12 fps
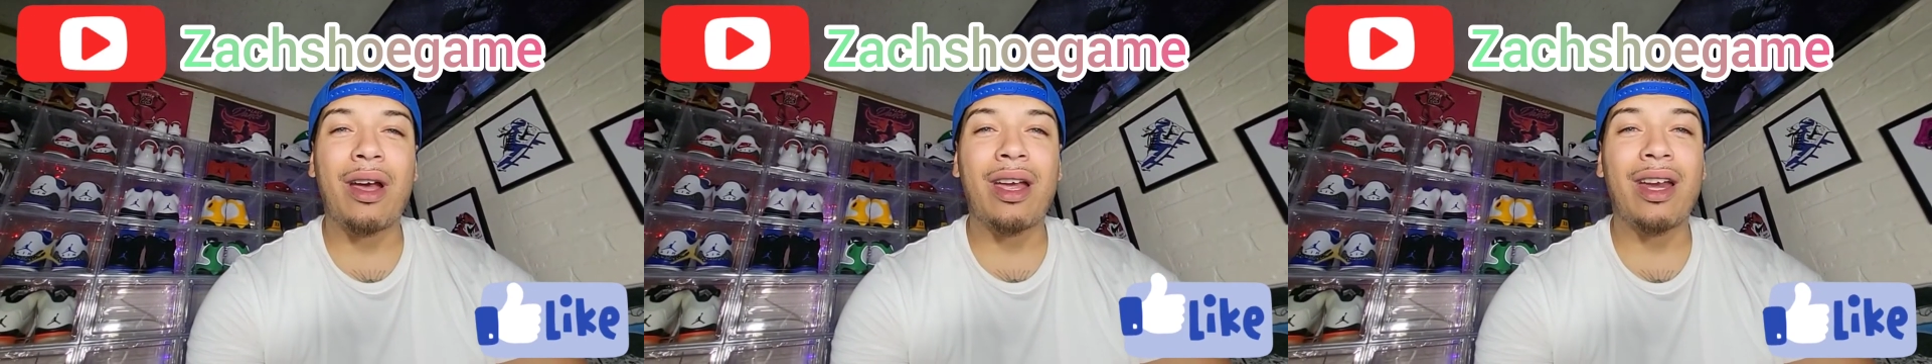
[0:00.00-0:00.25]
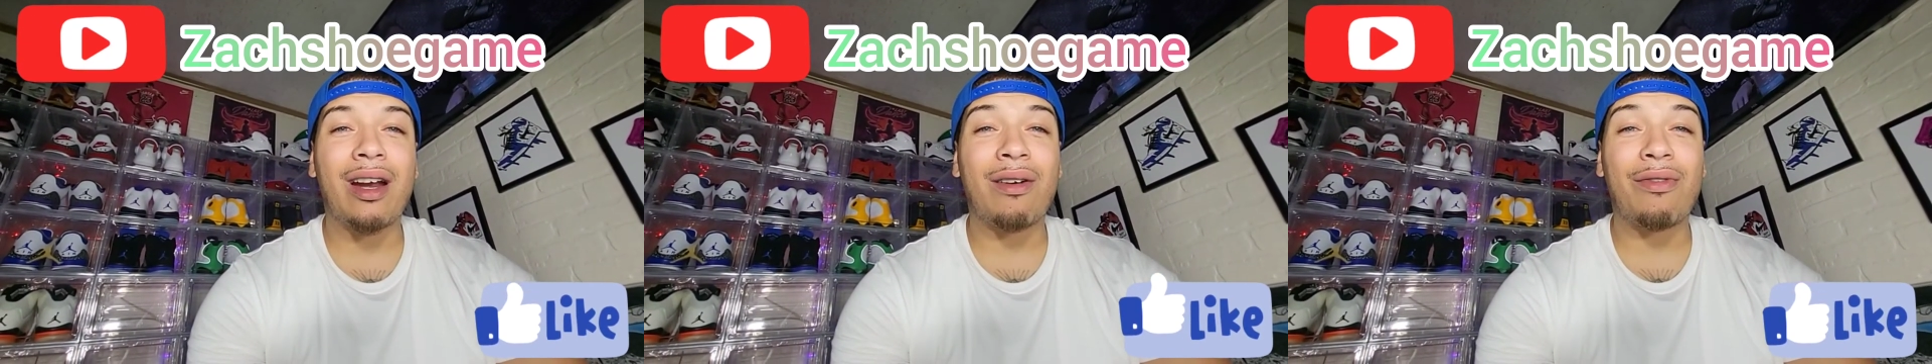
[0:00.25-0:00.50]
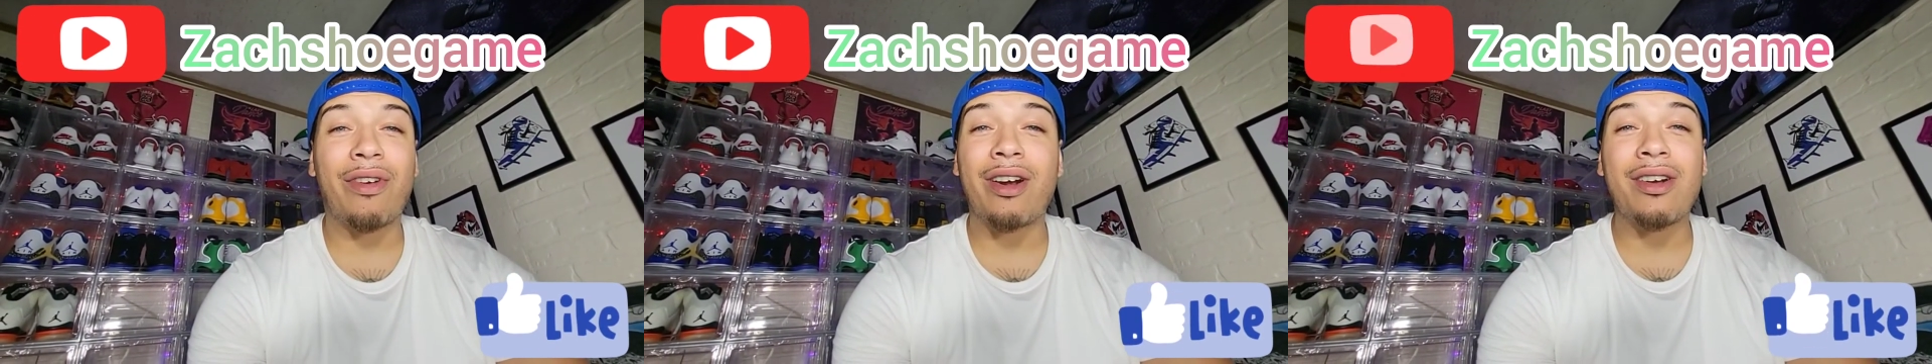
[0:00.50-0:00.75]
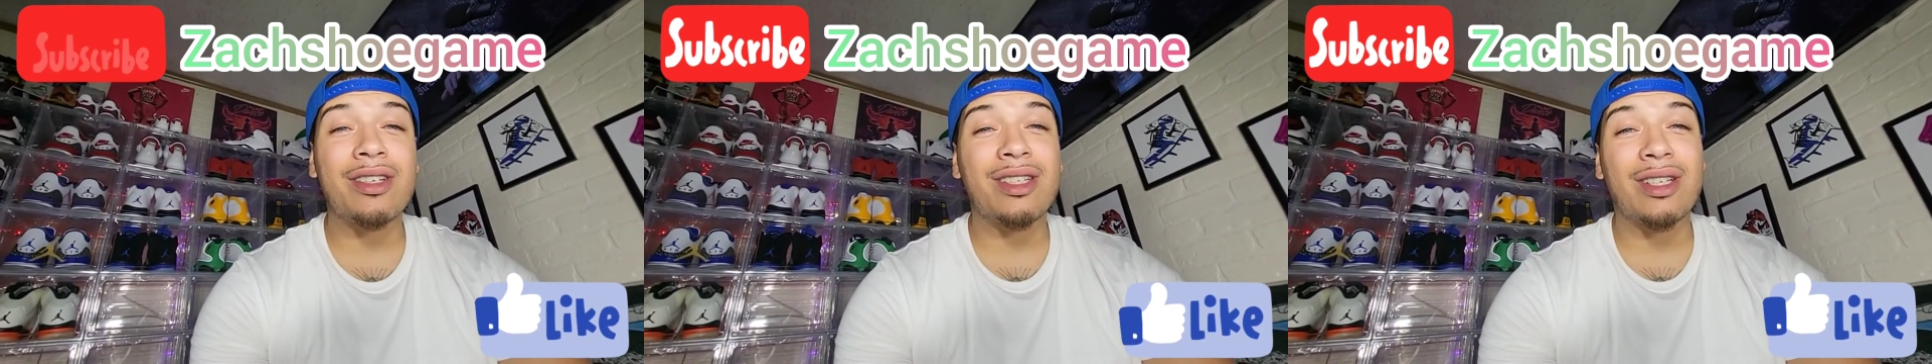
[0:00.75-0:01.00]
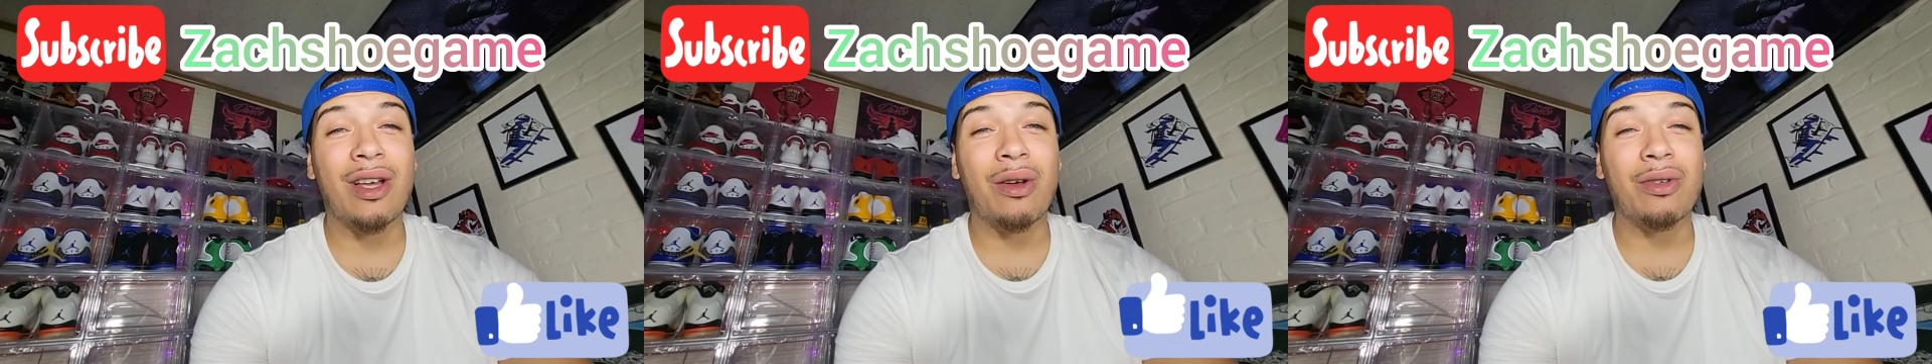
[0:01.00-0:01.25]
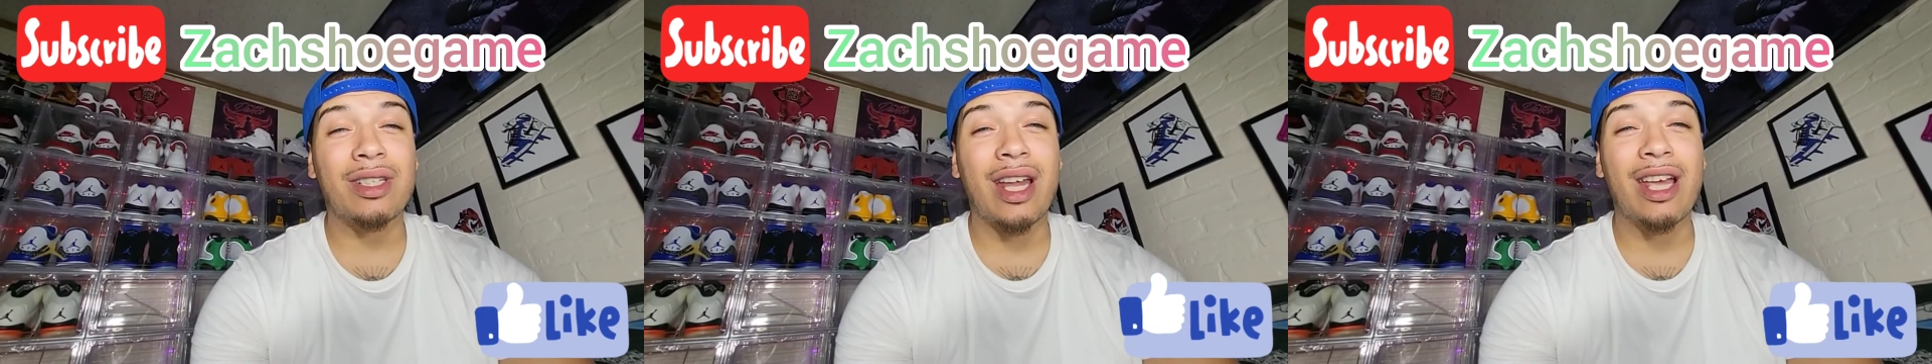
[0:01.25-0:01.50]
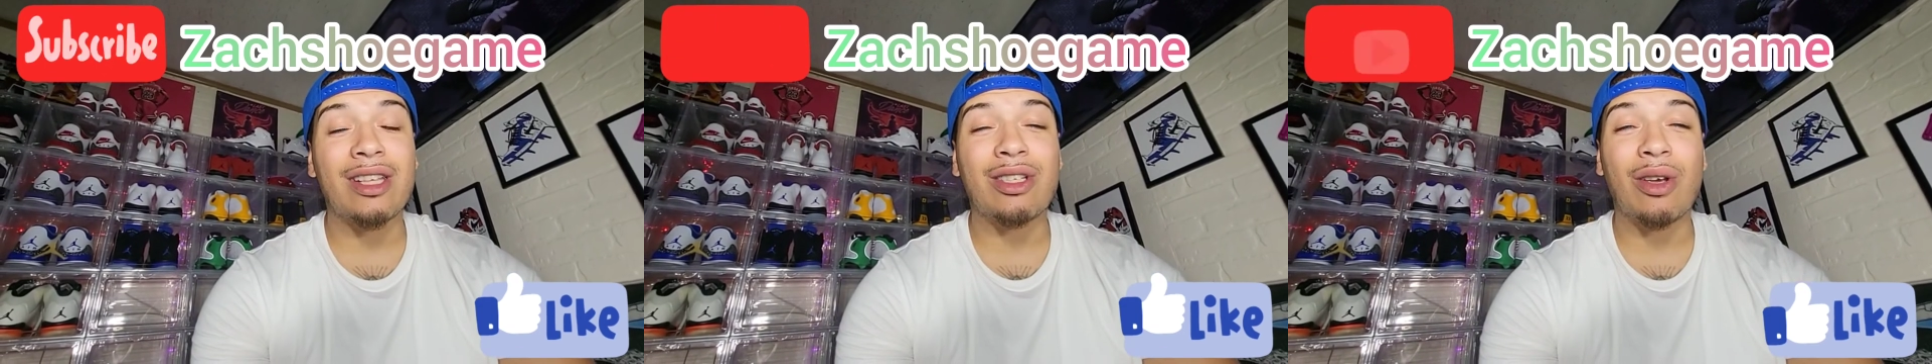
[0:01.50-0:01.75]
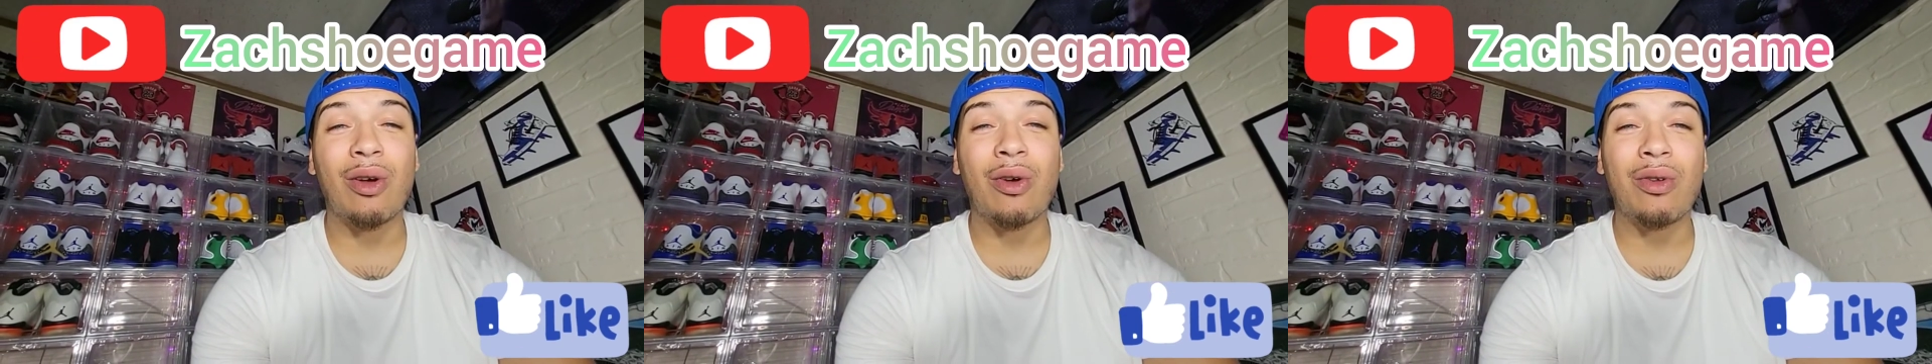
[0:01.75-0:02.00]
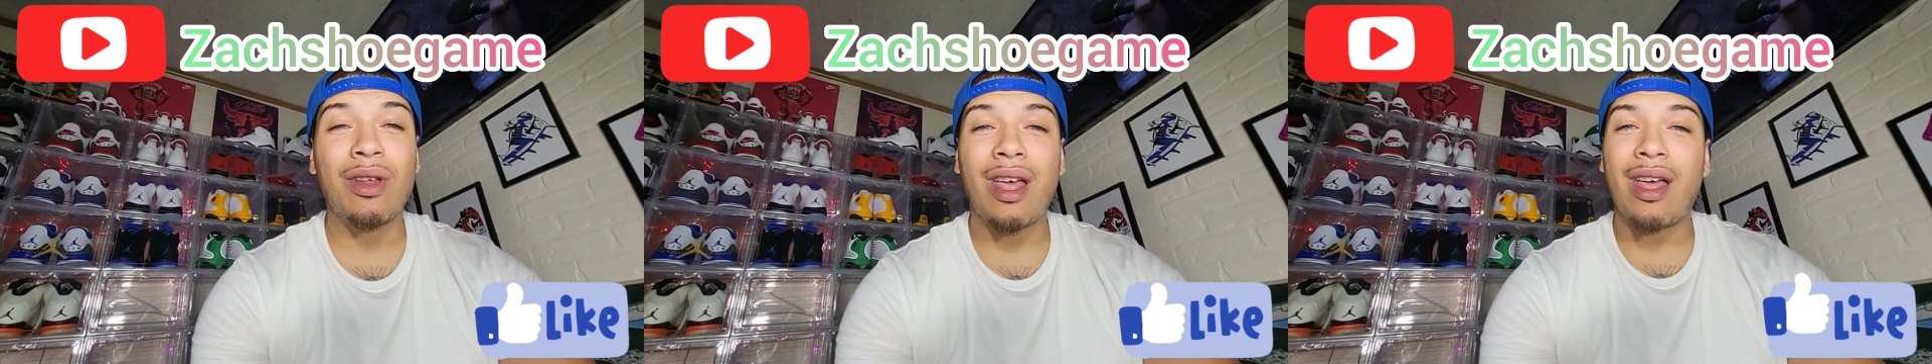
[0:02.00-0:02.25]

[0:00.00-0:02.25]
here first. So stay tuned.